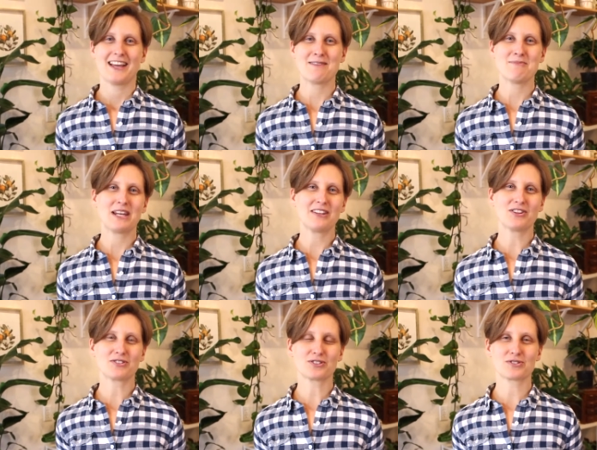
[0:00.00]
At many
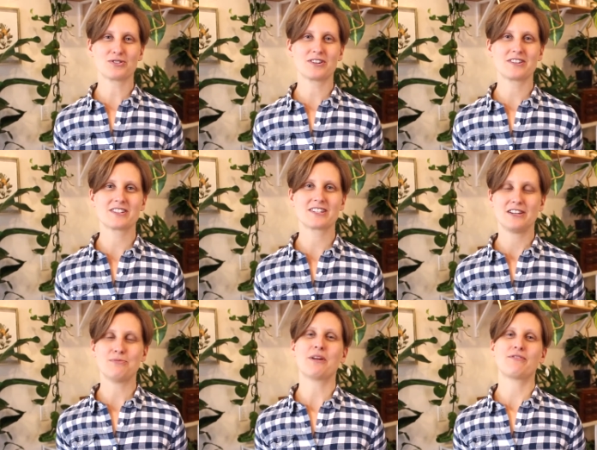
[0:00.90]
local stores,
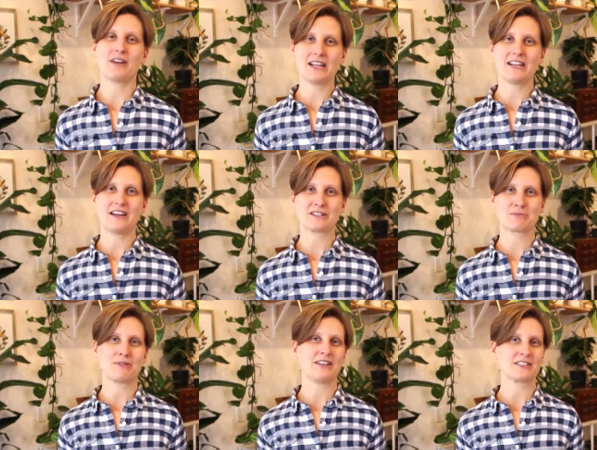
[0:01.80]
you may find house
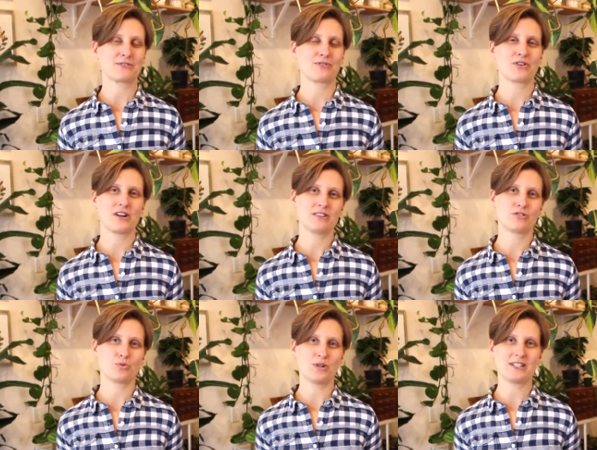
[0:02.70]
plants for under
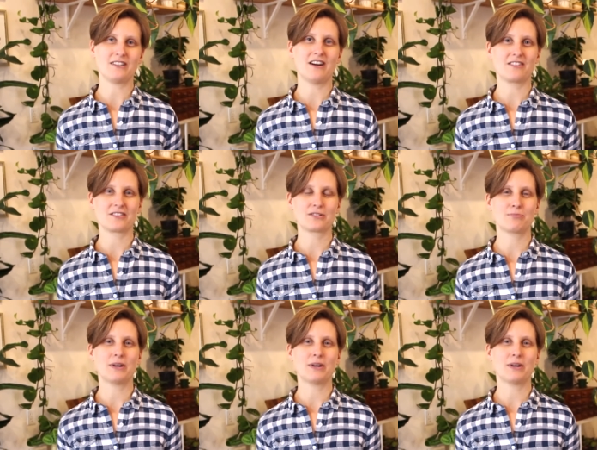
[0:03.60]
$20,